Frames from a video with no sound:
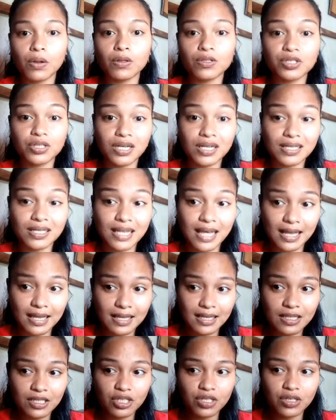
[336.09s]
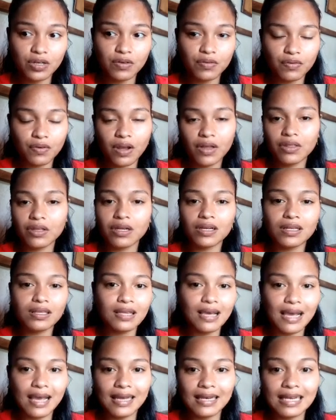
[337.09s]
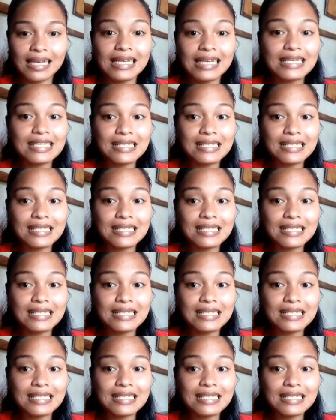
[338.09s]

cultural knowledge rather than